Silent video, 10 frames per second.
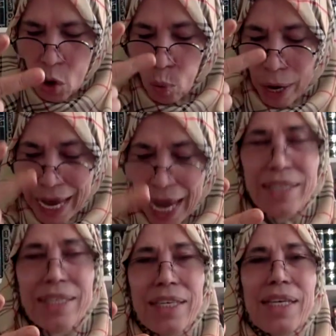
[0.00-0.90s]

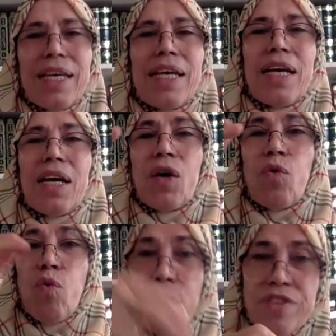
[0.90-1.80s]
Wayati,
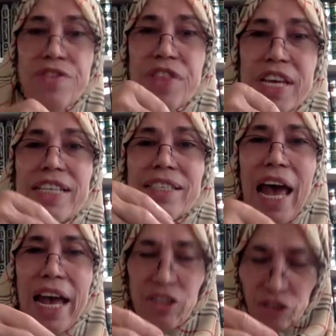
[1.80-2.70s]
with these
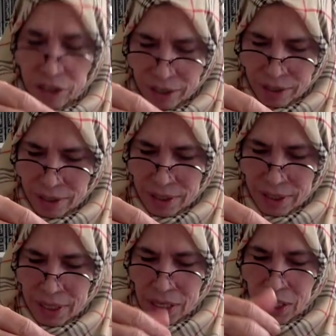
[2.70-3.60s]
actions,
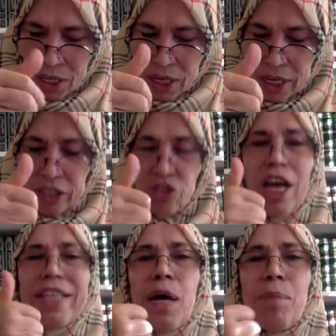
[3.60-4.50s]

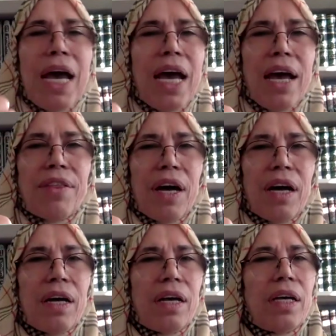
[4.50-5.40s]
shatama
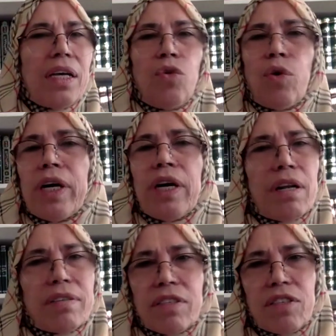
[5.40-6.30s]
you
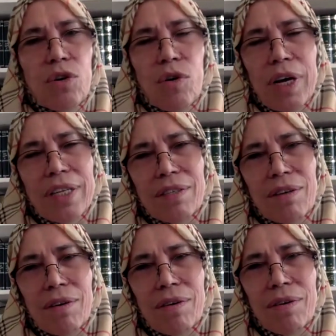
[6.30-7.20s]
cursed so and
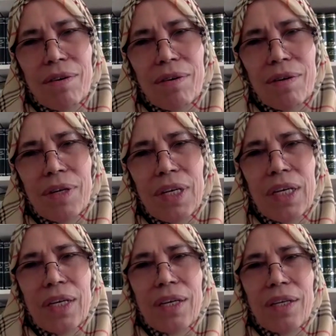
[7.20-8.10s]
so.
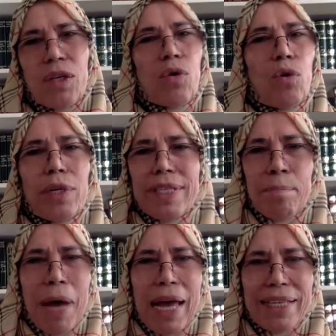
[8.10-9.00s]
You call
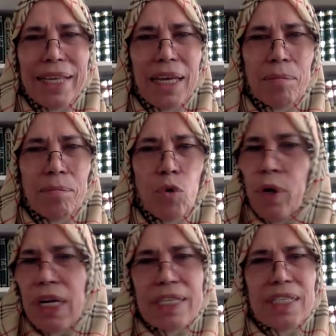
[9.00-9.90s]
them bad name. You
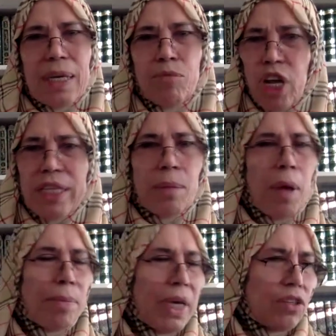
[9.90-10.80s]
curse them.
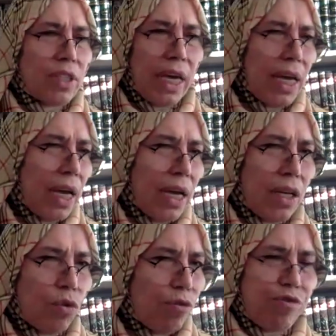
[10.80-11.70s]
Shatama mean you say uh,
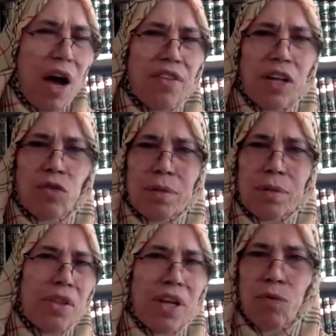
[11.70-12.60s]
your father, your
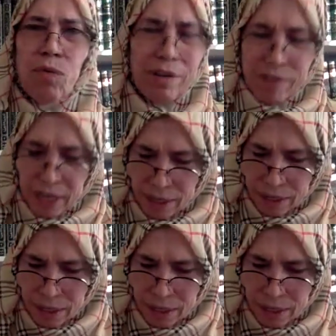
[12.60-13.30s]
mother, whatever.